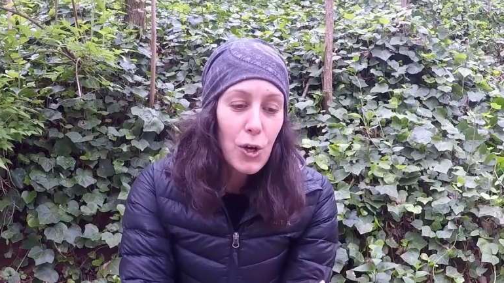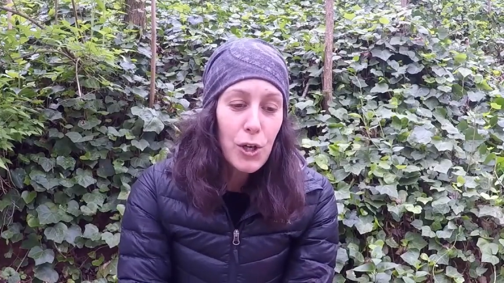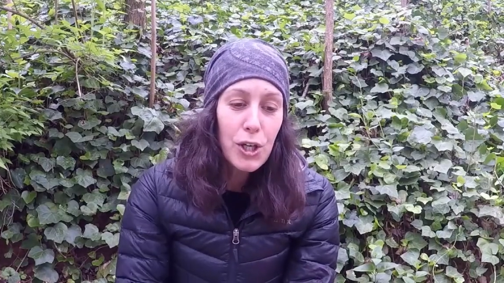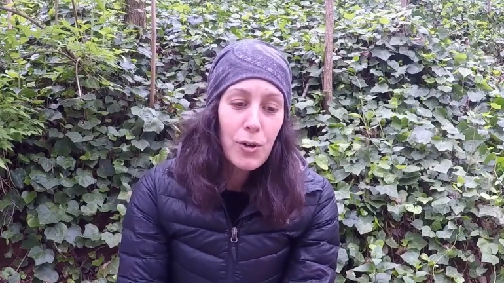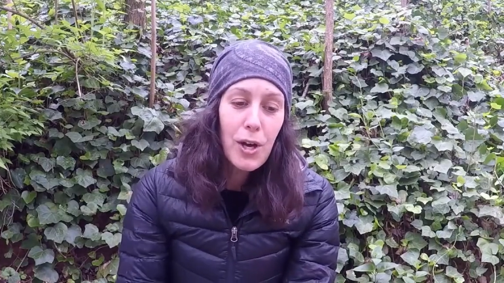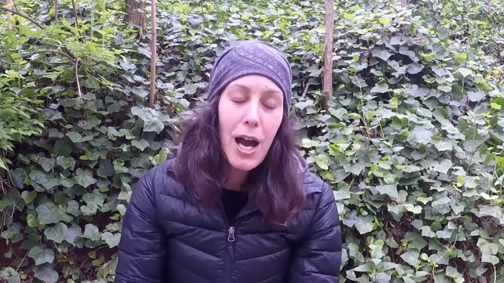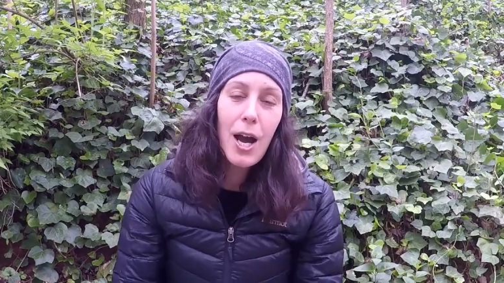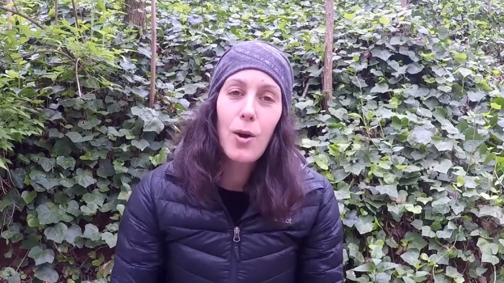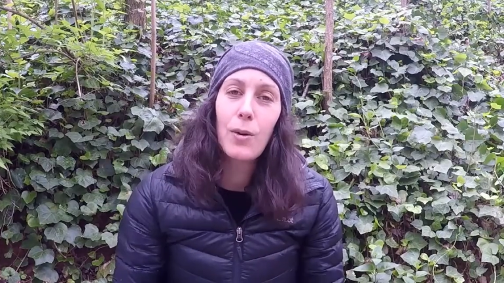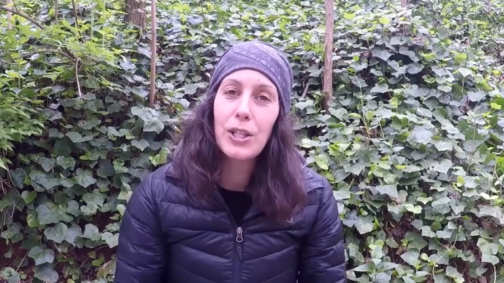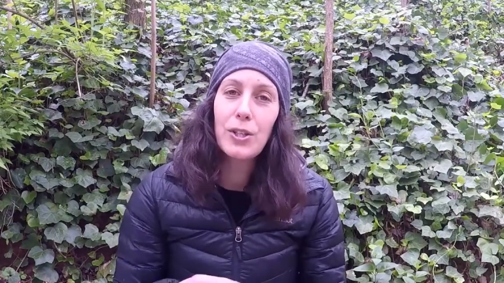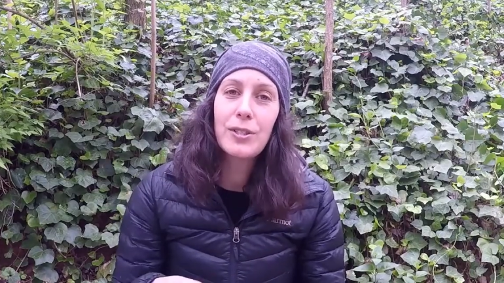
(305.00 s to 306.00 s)
So you
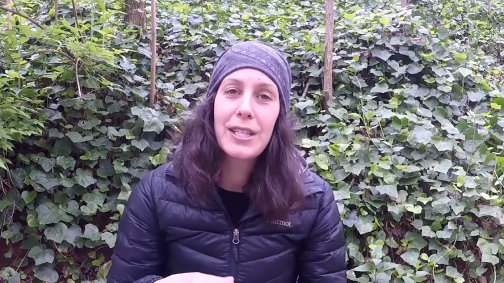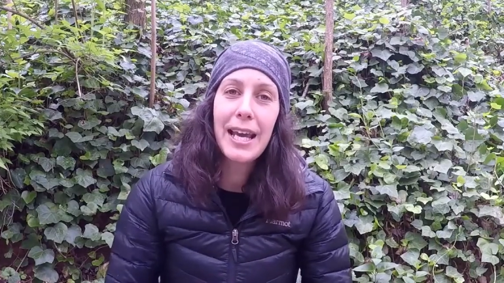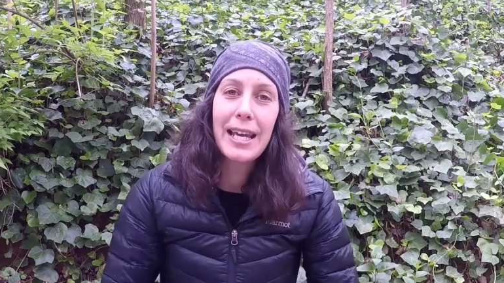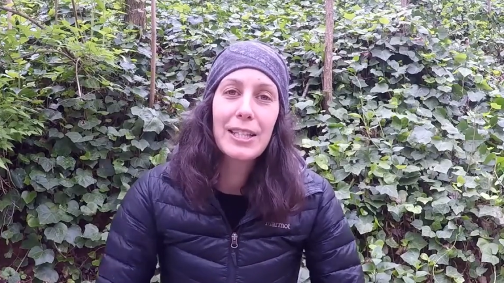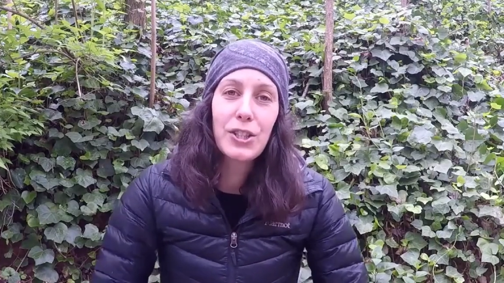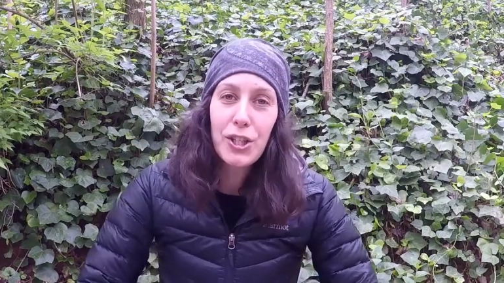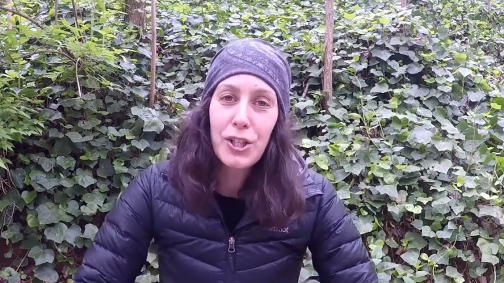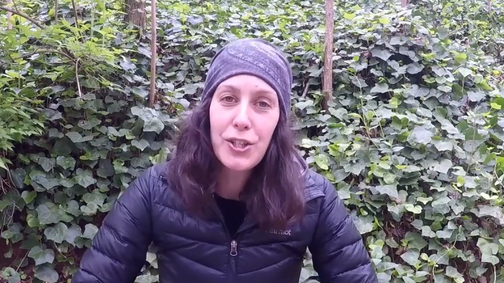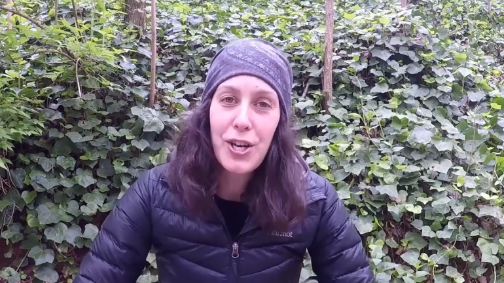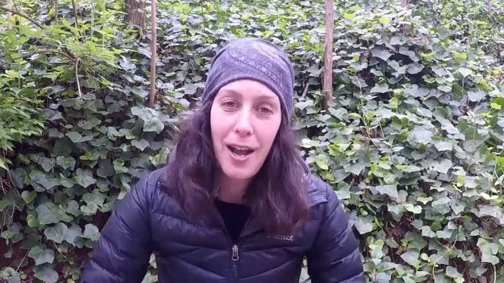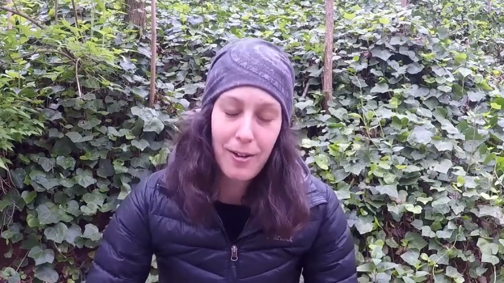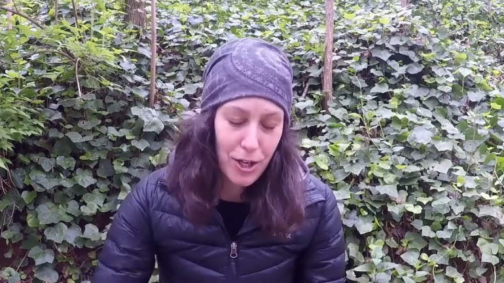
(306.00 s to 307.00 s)
go and you dig into
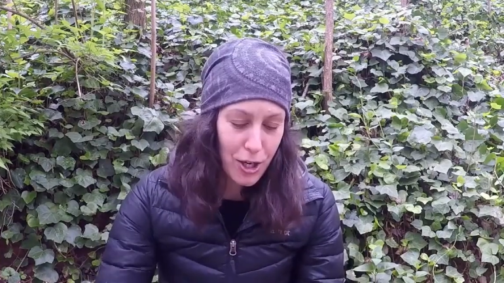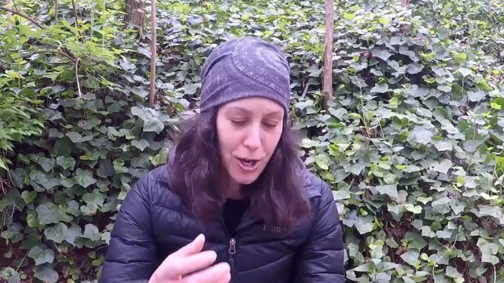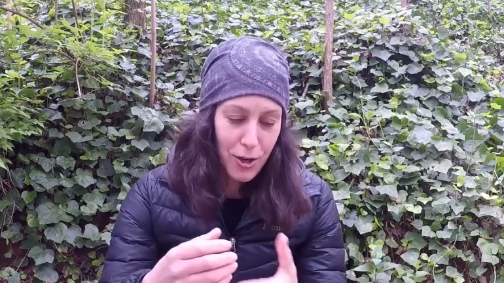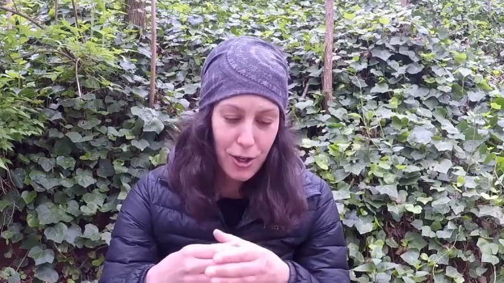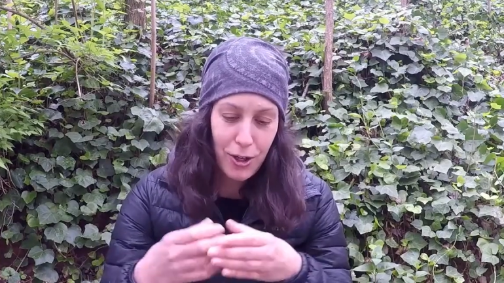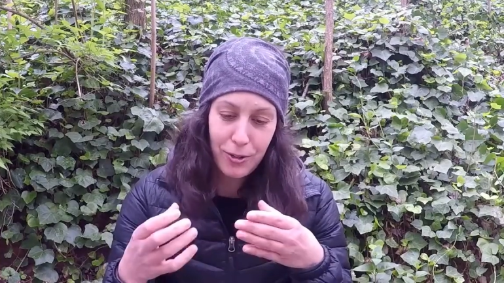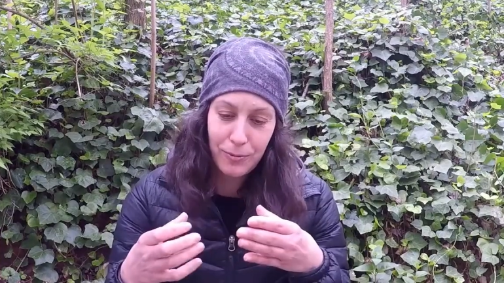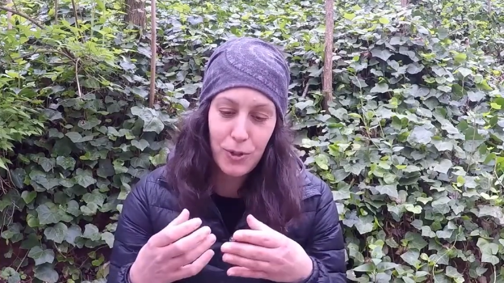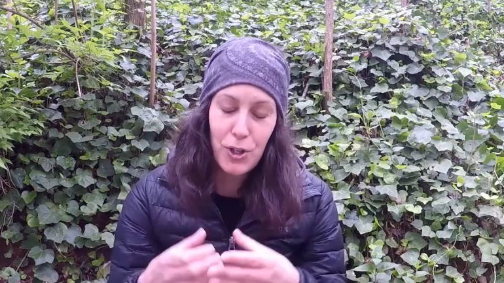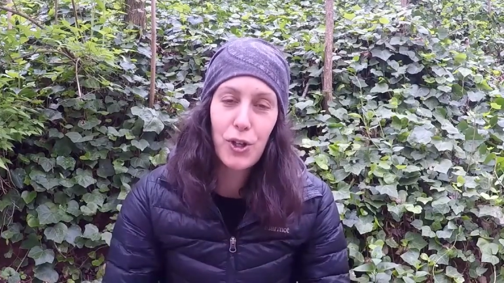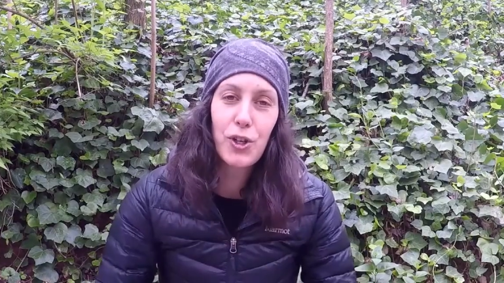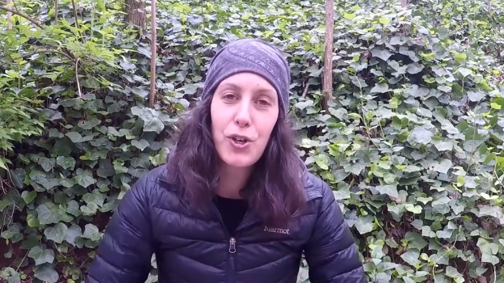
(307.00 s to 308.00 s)
your nut, you know, your
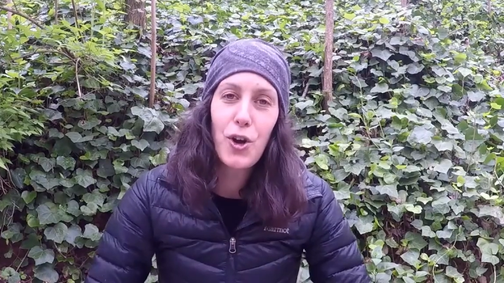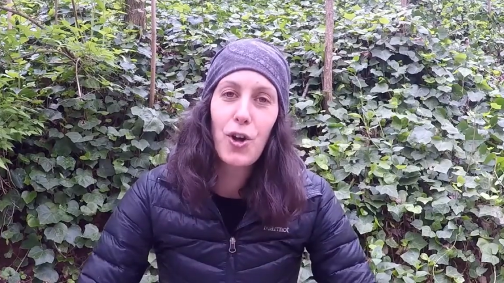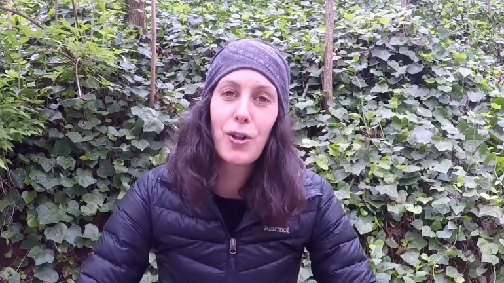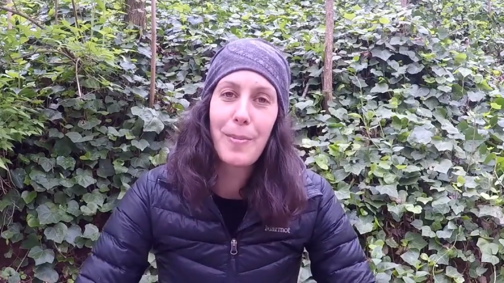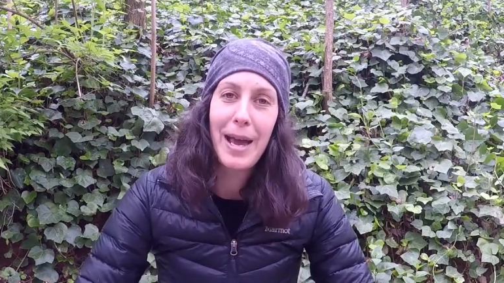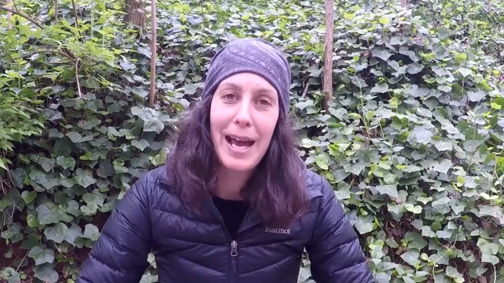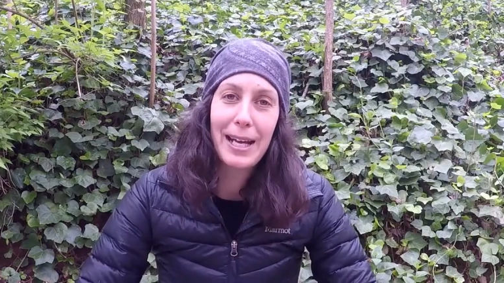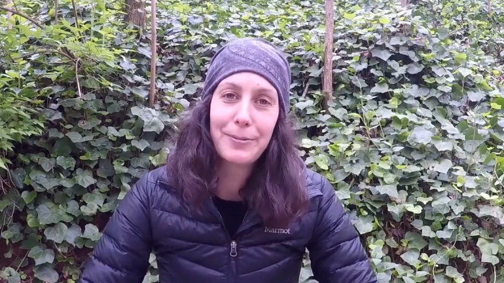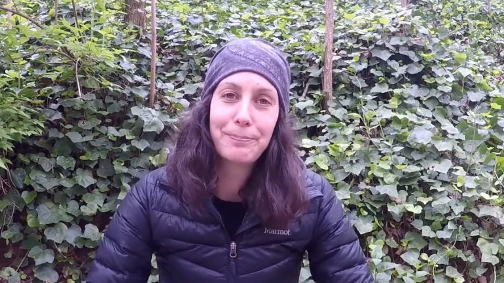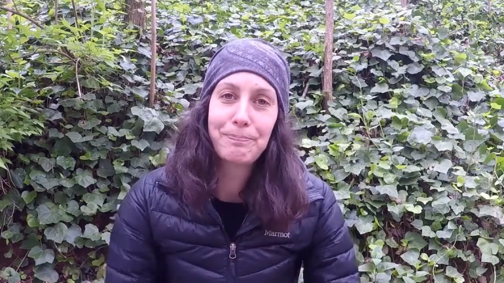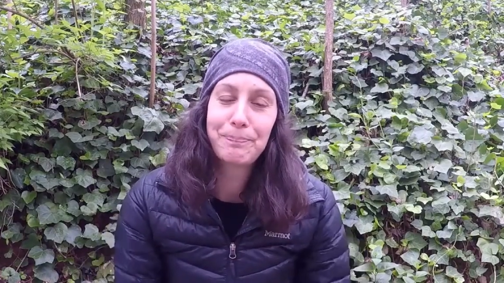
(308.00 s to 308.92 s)
granola bag,